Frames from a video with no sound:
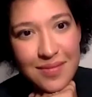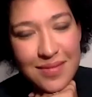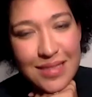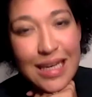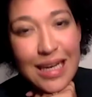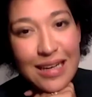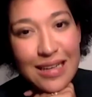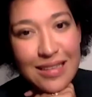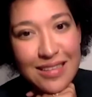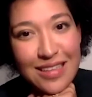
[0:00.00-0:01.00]
Yeah.
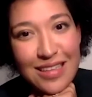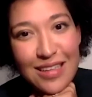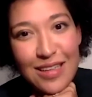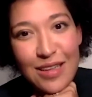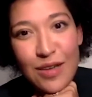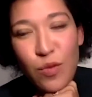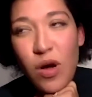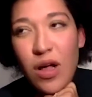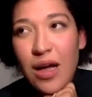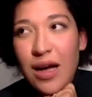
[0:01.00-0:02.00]

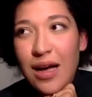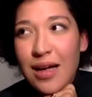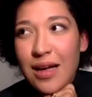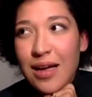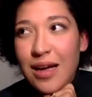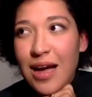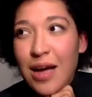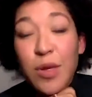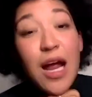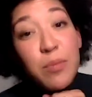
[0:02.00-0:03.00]
Well, I
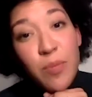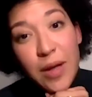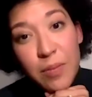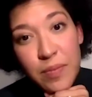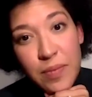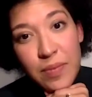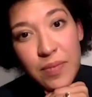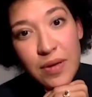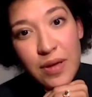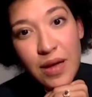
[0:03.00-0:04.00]
mean, I I,
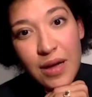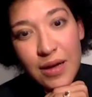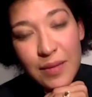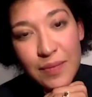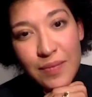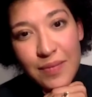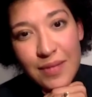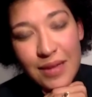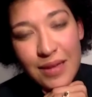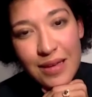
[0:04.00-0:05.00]
um,
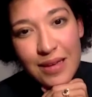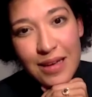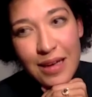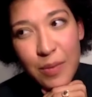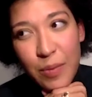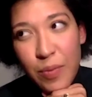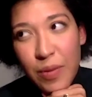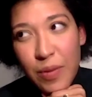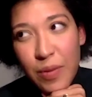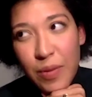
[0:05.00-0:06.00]
I,
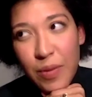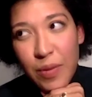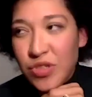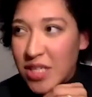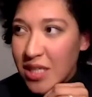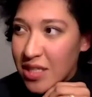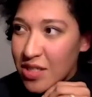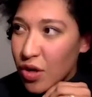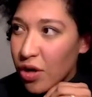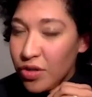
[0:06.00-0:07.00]
I posted this
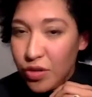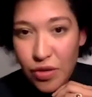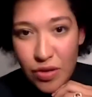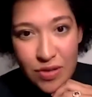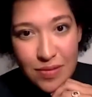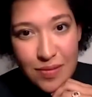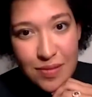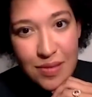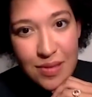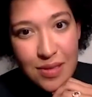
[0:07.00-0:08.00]
article
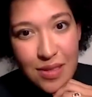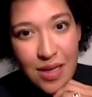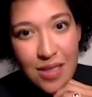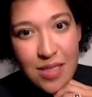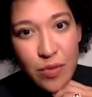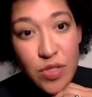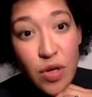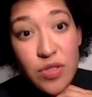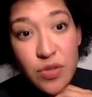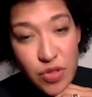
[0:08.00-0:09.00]
because I was
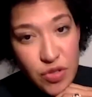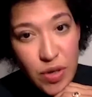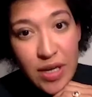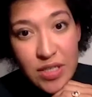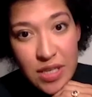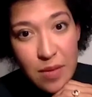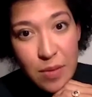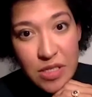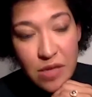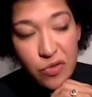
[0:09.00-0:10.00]
also just trying to keep
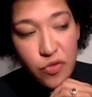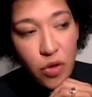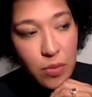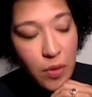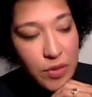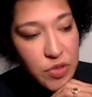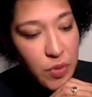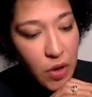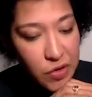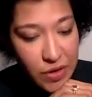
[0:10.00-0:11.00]
myself informed about what's
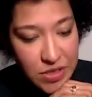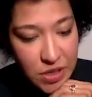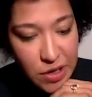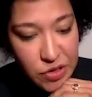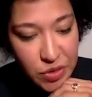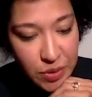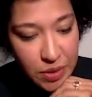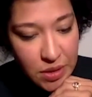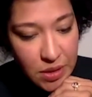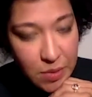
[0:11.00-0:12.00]
going on across the country with
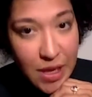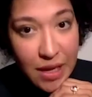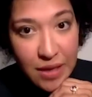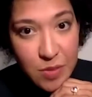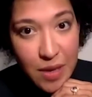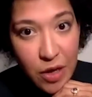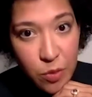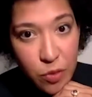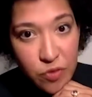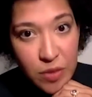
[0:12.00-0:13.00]
the Black Lives Matter
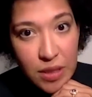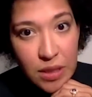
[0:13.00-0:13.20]
movement.